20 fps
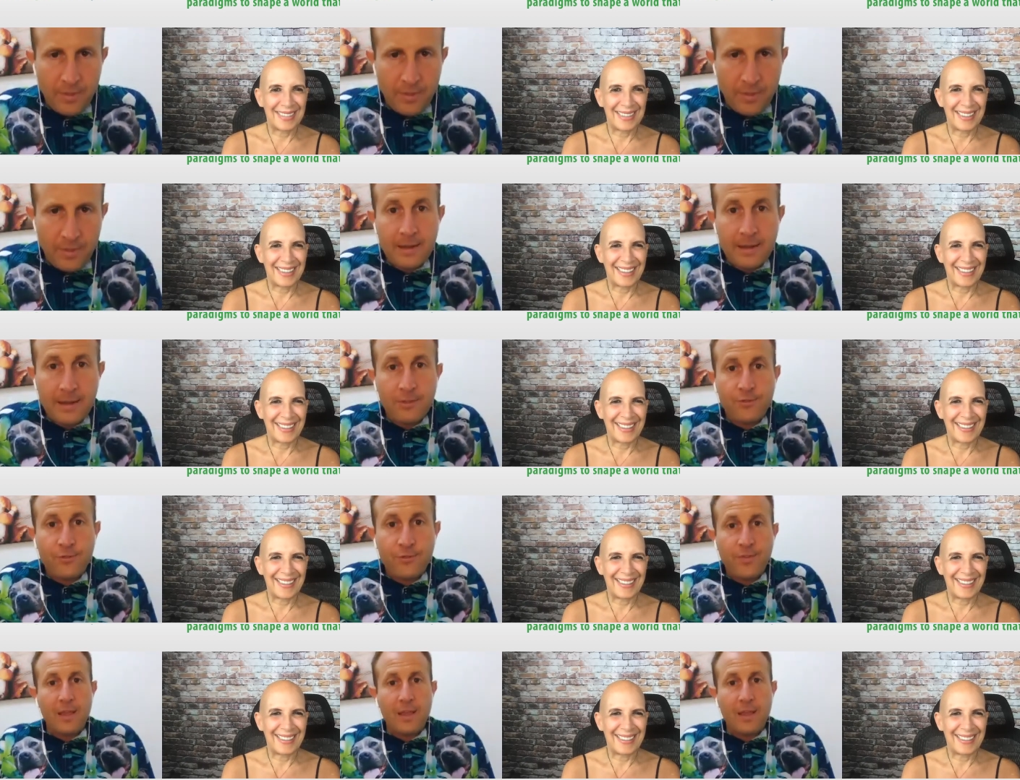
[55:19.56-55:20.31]
Speaker 1: Eddie's
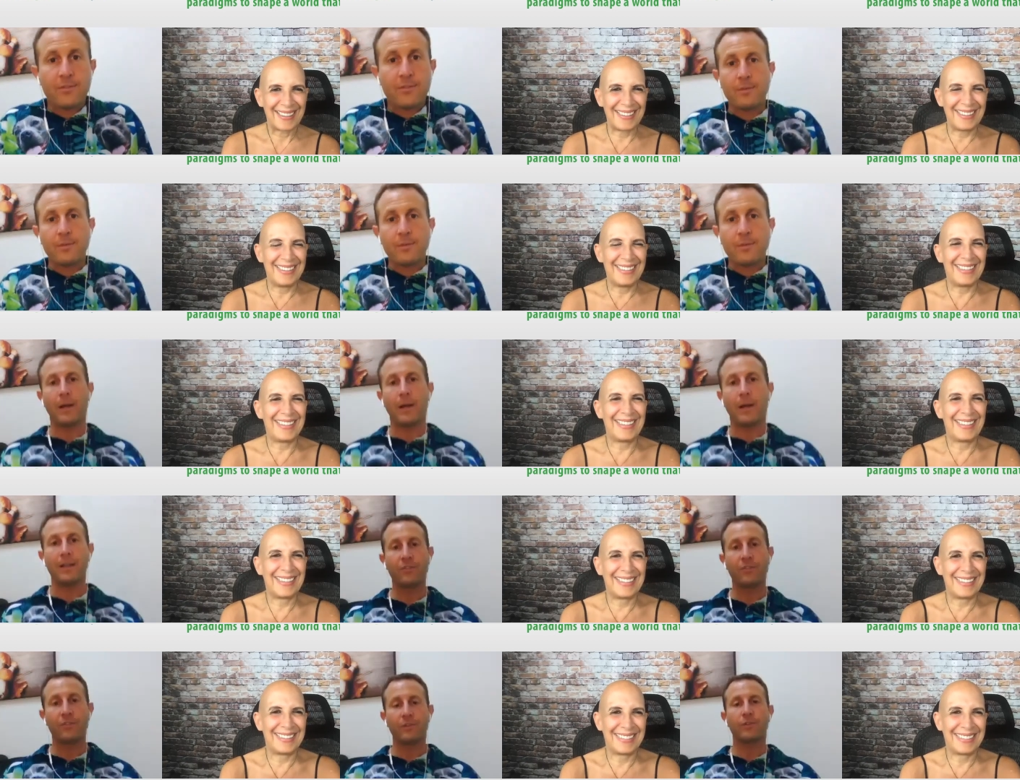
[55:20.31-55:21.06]
face
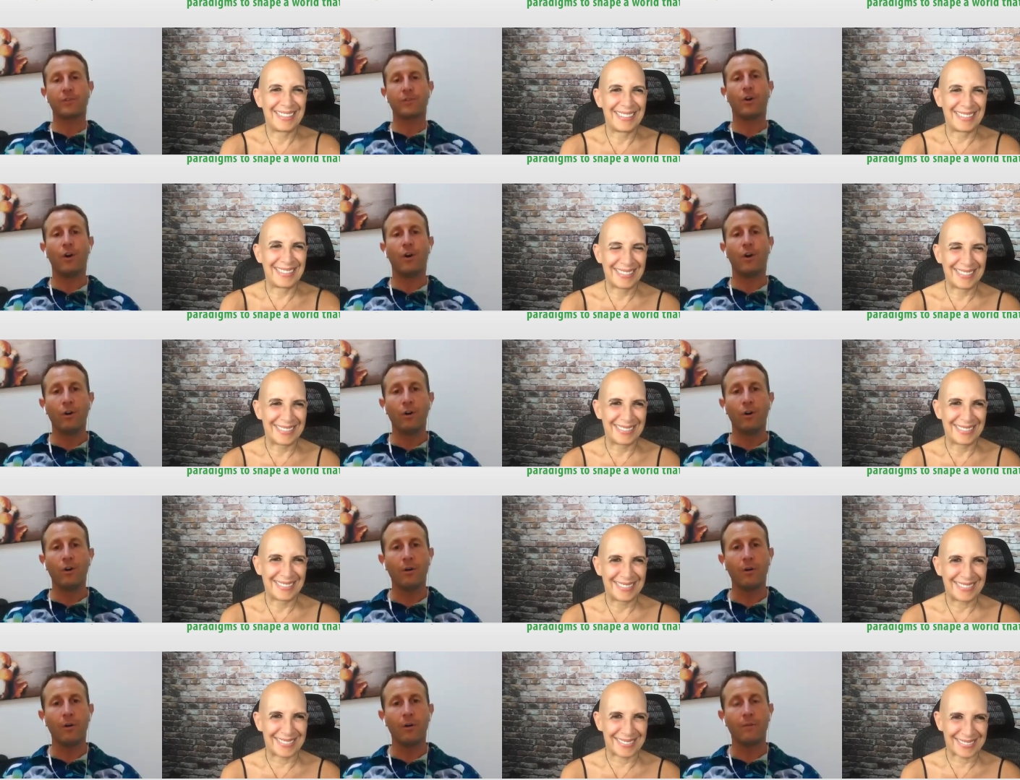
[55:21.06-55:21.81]
emblazoned all
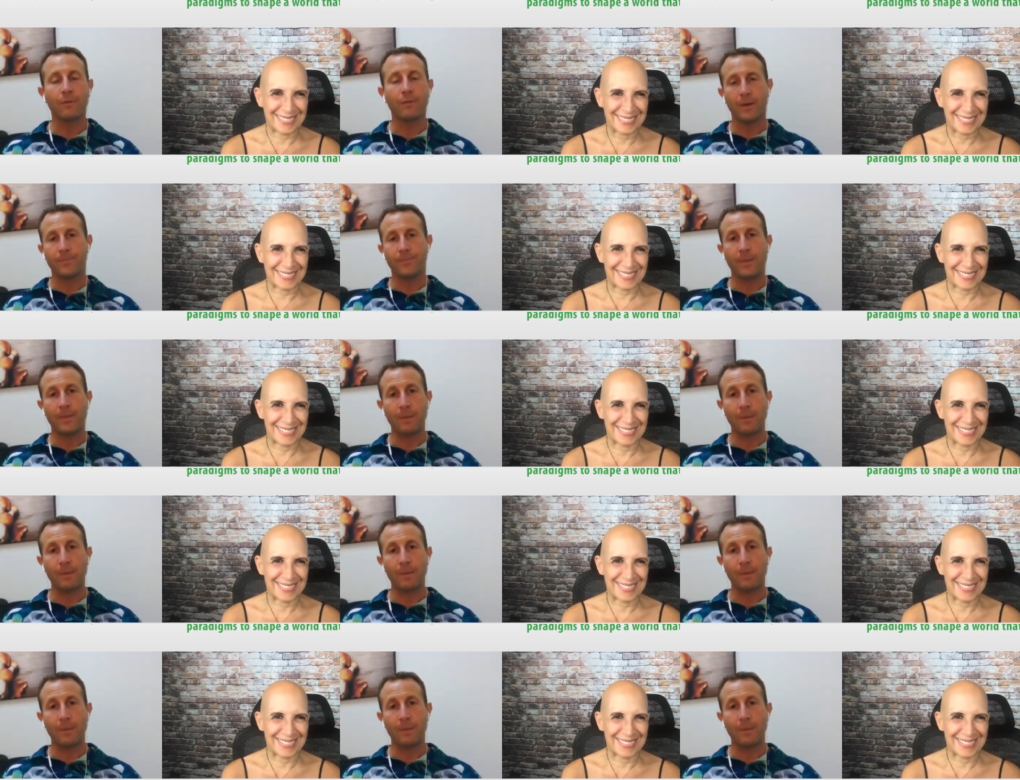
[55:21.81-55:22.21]
over it.